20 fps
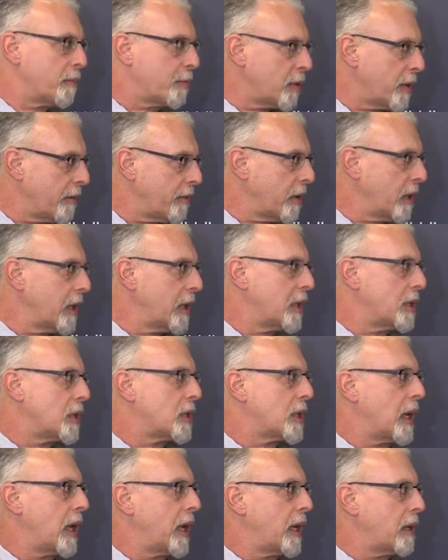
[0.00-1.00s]

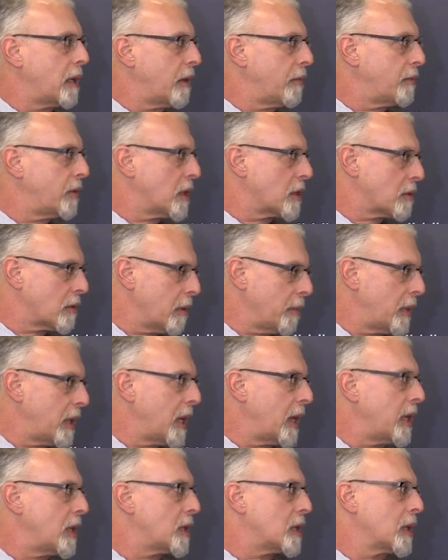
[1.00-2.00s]
privilege and of
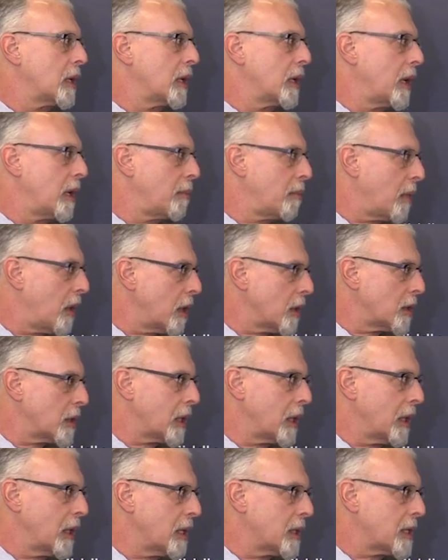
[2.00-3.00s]
discrimination and
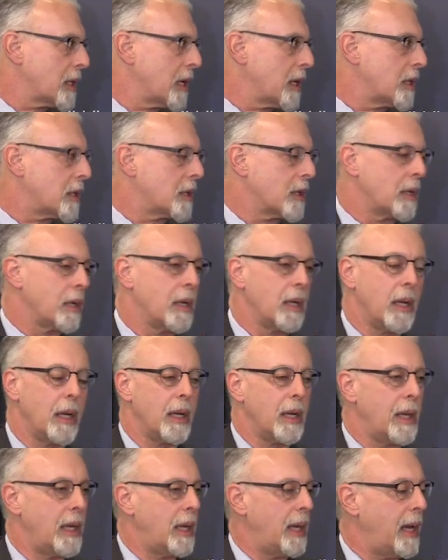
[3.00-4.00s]
marginalization.
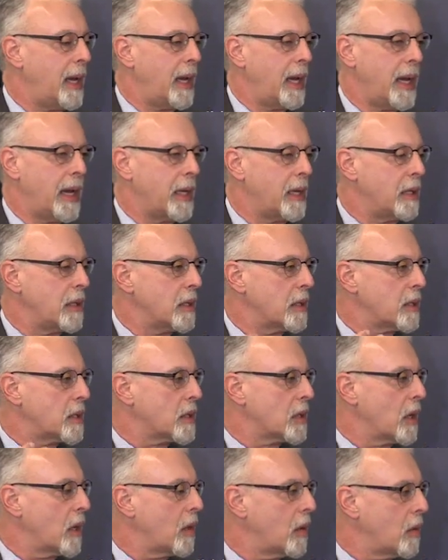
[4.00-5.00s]
And
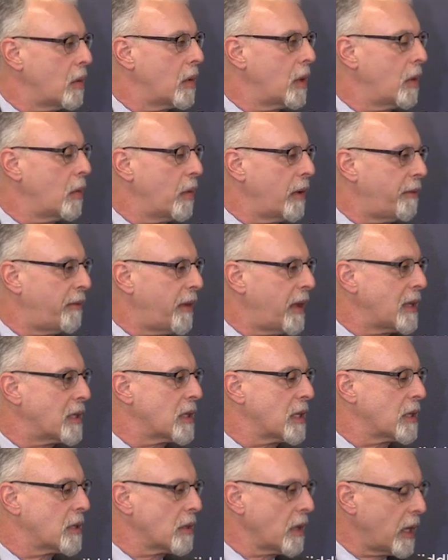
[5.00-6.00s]
so we
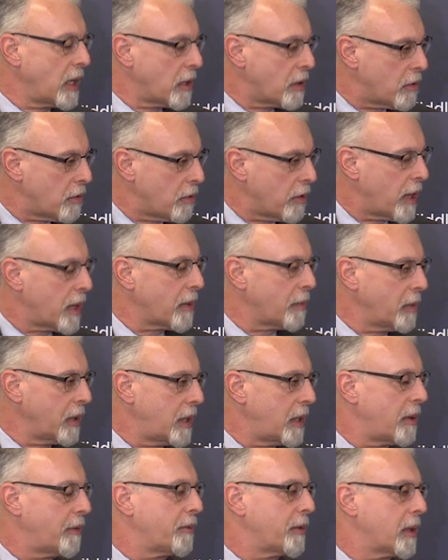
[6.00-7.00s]
face this
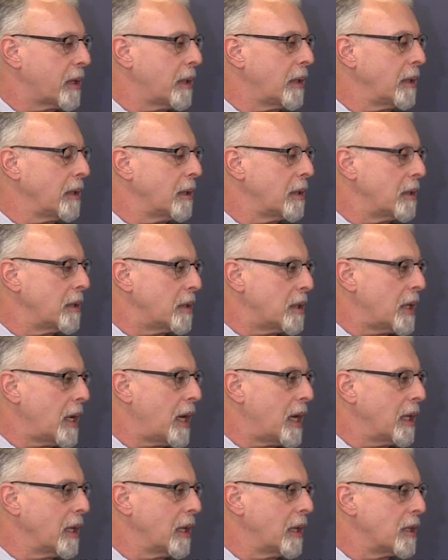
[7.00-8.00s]
incredibly difficult
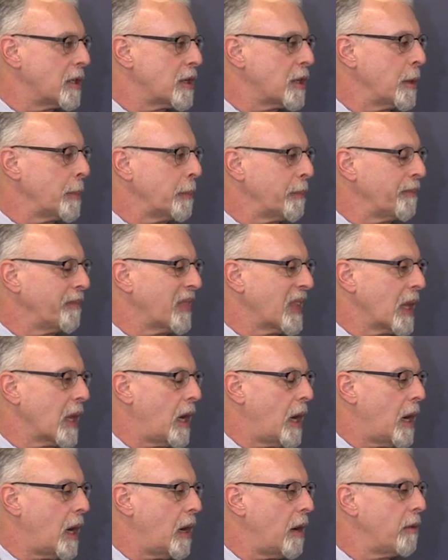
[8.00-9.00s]
challenge
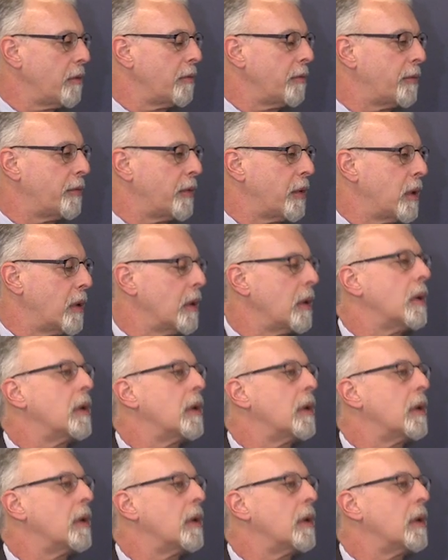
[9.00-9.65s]
of